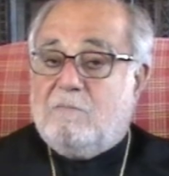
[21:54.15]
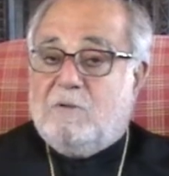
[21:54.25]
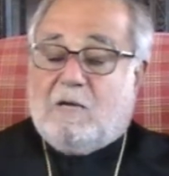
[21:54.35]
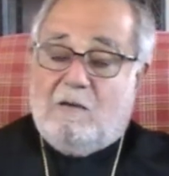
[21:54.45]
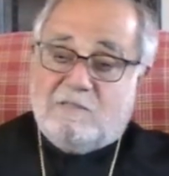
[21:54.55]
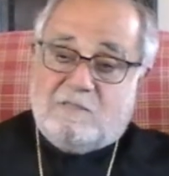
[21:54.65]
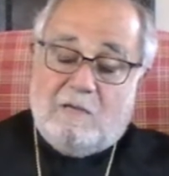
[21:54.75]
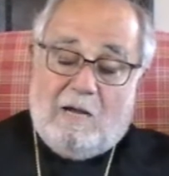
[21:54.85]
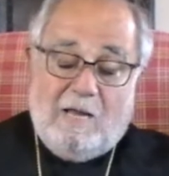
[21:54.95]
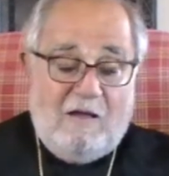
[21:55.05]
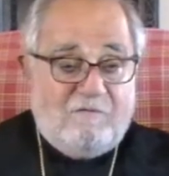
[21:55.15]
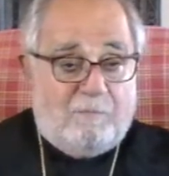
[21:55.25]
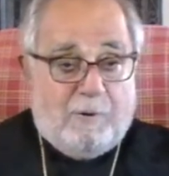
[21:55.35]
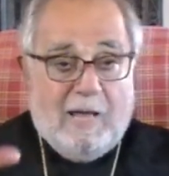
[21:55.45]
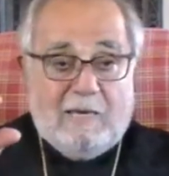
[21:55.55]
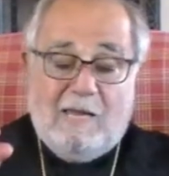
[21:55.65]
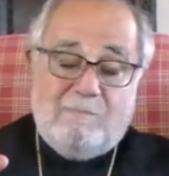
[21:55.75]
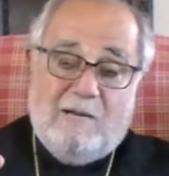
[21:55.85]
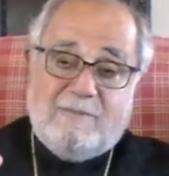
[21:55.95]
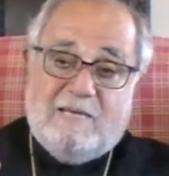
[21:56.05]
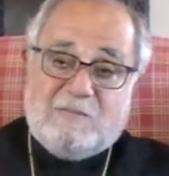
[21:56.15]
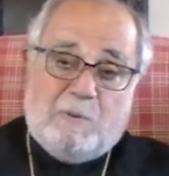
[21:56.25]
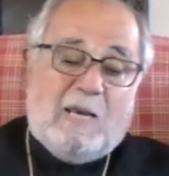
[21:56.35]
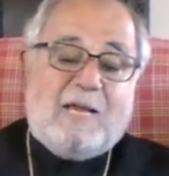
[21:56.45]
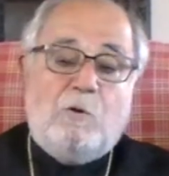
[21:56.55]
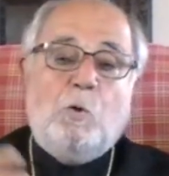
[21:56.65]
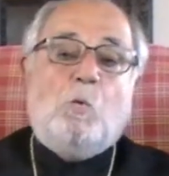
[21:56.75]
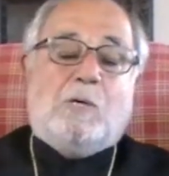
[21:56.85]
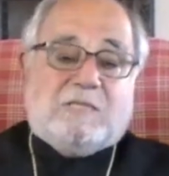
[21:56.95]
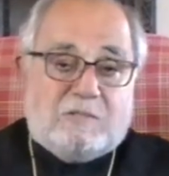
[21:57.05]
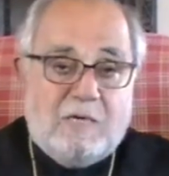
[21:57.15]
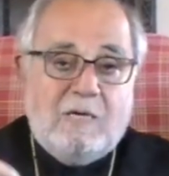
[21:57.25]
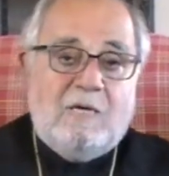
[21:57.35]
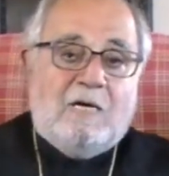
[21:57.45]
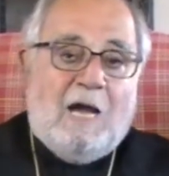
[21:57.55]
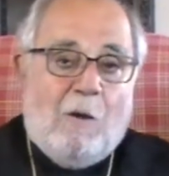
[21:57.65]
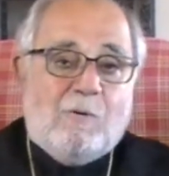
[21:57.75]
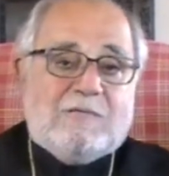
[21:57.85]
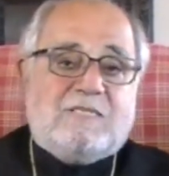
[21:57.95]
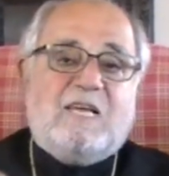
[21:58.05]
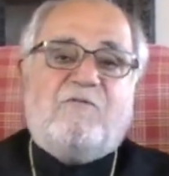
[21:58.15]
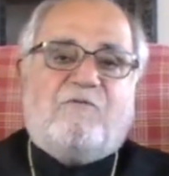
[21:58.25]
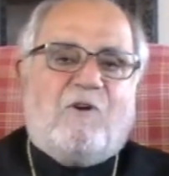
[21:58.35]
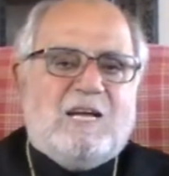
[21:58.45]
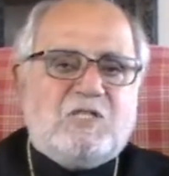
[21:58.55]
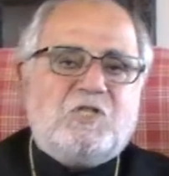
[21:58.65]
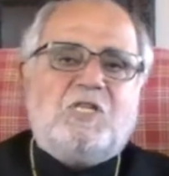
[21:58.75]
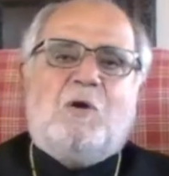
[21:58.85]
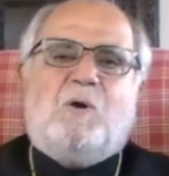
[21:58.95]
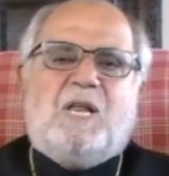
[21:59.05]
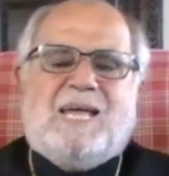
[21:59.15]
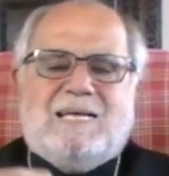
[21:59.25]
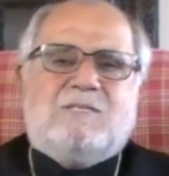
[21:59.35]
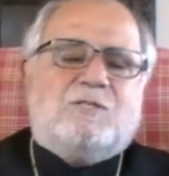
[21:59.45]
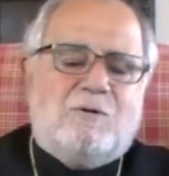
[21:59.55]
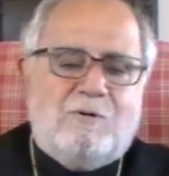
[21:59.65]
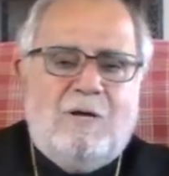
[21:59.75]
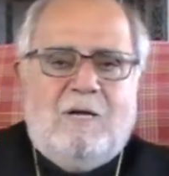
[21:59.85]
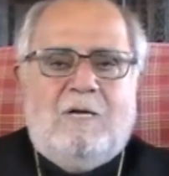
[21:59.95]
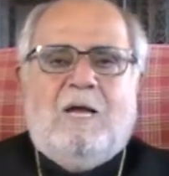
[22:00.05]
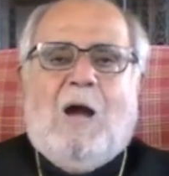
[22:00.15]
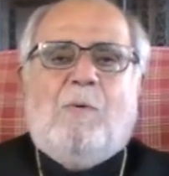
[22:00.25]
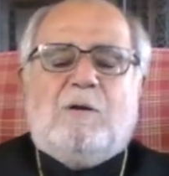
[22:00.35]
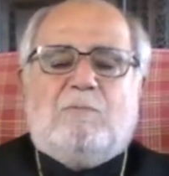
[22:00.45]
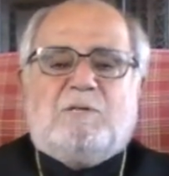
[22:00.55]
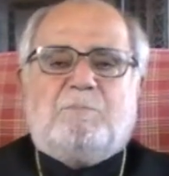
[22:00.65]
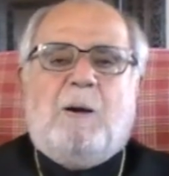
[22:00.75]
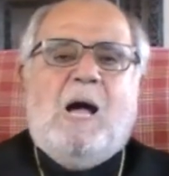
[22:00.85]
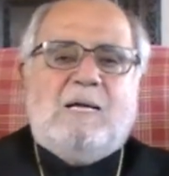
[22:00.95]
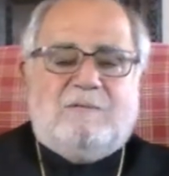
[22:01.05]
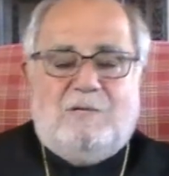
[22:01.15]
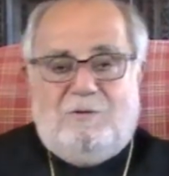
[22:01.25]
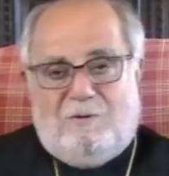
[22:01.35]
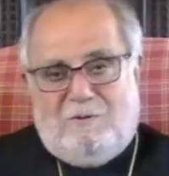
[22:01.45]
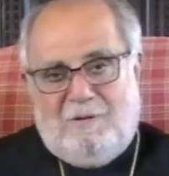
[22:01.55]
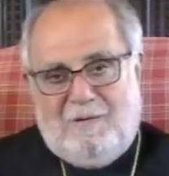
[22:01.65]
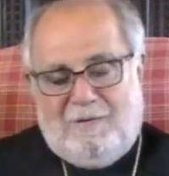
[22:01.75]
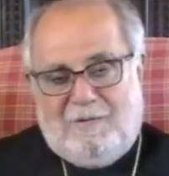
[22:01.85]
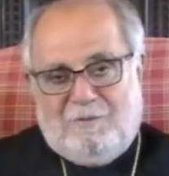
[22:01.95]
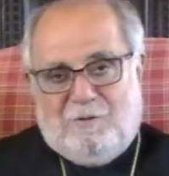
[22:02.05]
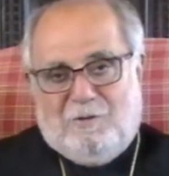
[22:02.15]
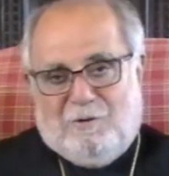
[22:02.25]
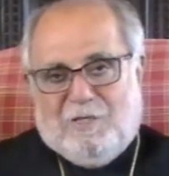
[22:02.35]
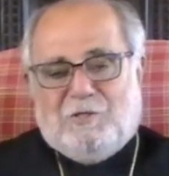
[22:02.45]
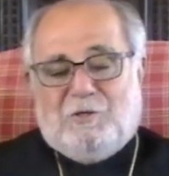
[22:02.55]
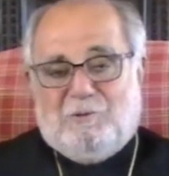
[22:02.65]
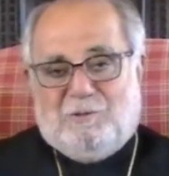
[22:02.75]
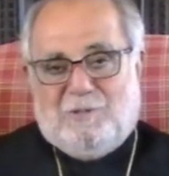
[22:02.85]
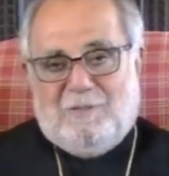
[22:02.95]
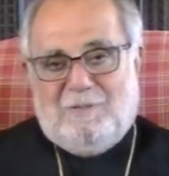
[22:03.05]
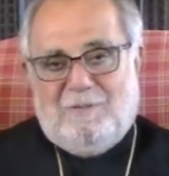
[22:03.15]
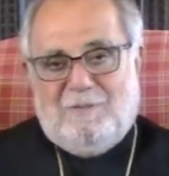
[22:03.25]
Because I have a pile on my desk, but I like new ones. I want to stay fresh, and I want to answer, I want to respond to your issues.